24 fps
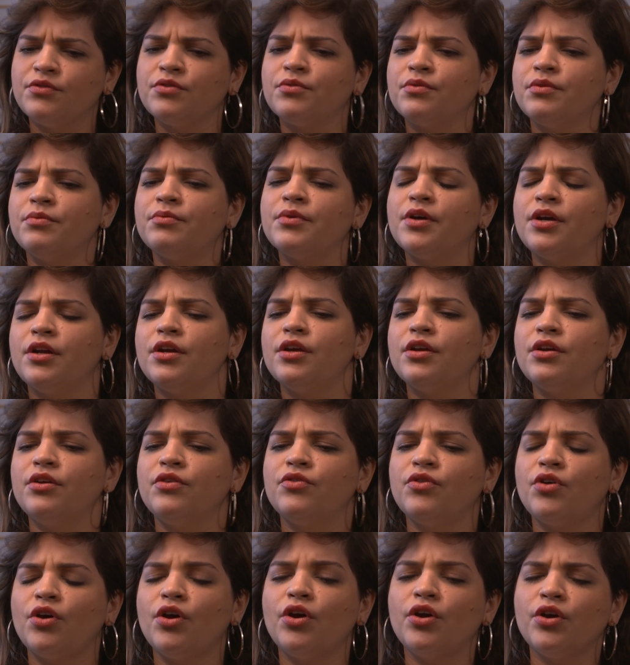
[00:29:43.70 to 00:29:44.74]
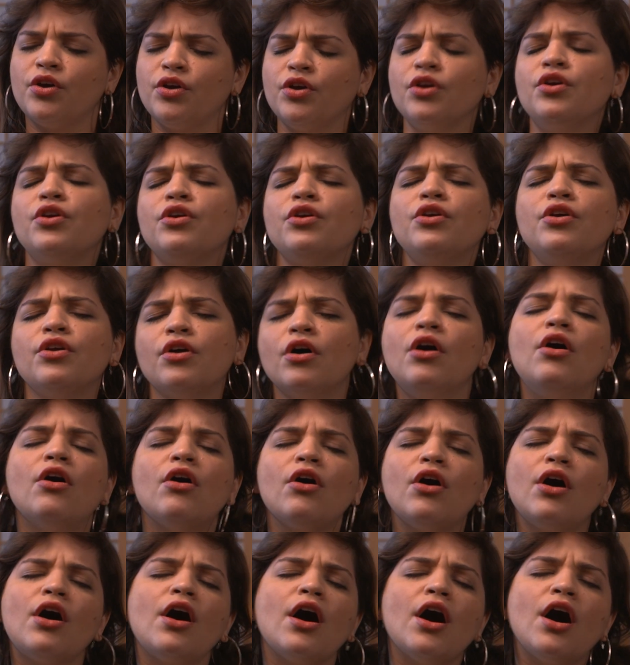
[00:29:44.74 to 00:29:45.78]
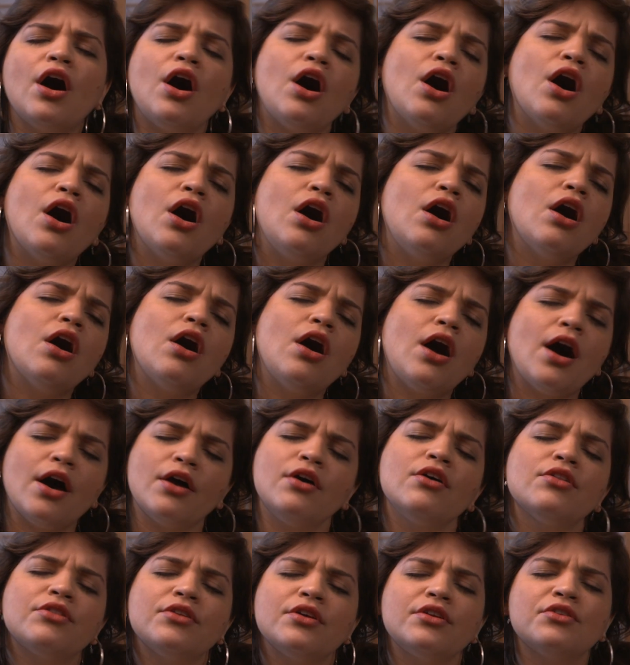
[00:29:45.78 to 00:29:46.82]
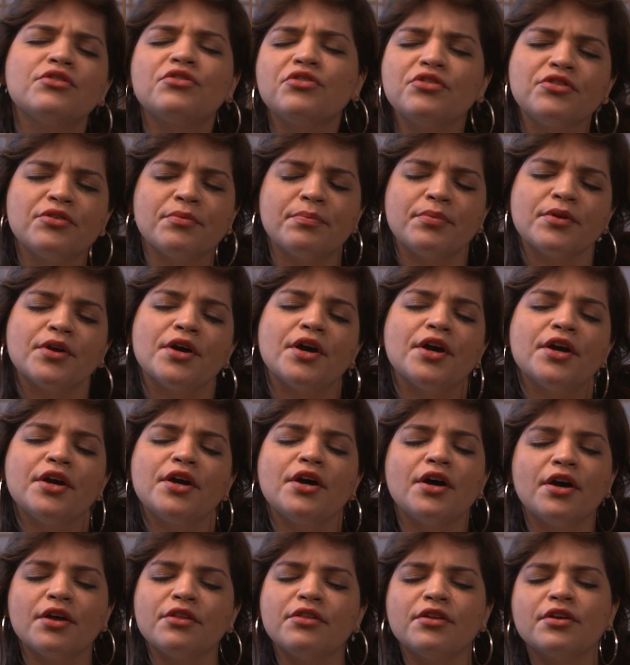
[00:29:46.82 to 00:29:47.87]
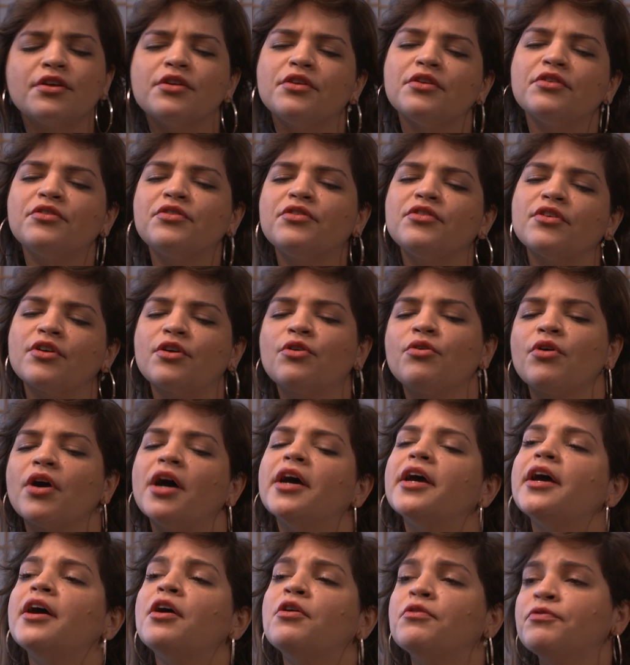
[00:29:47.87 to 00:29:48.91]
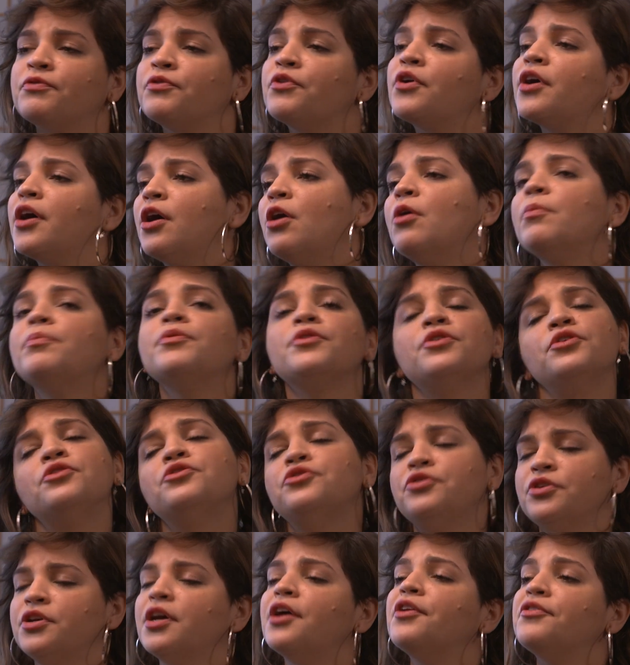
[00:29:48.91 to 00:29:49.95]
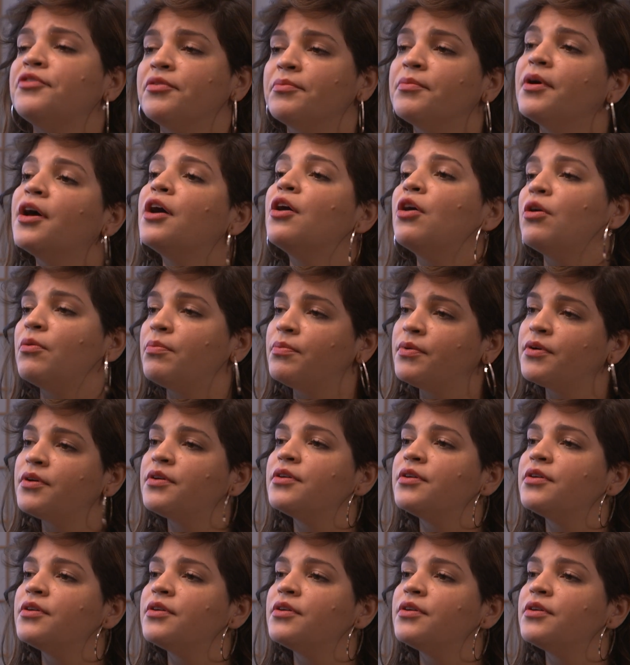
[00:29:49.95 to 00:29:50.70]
we read it, he's like, I don't think this is a play. I think this is a cry out for help. You should get some help.